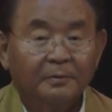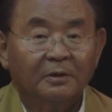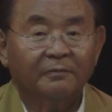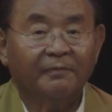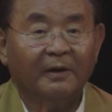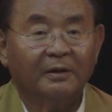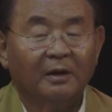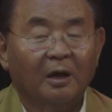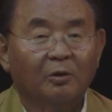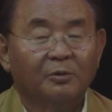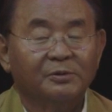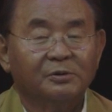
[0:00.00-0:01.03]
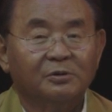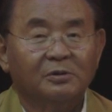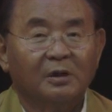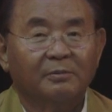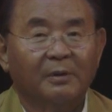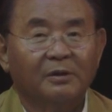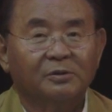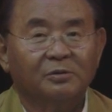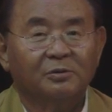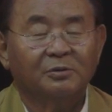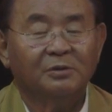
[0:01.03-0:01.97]
In fact, I always tell my
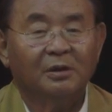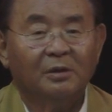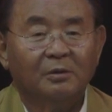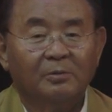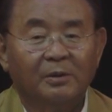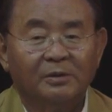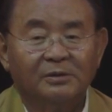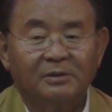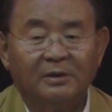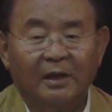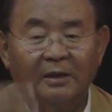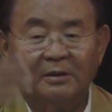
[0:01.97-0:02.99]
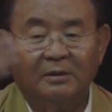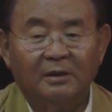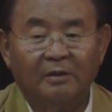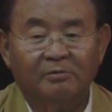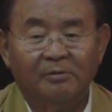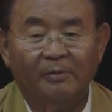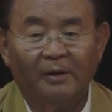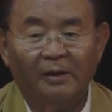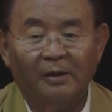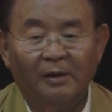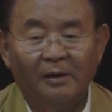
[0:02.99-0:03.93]
students, we're scattered
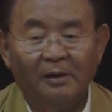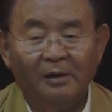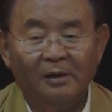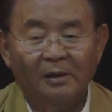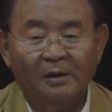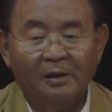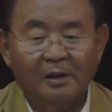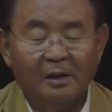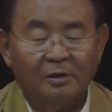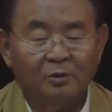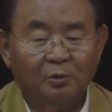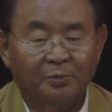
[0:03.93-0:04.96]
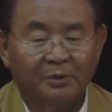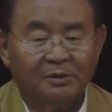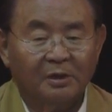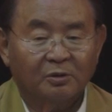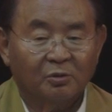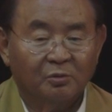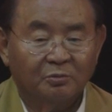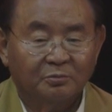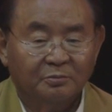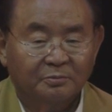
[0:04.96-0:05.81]
everywhere and nobody's at home.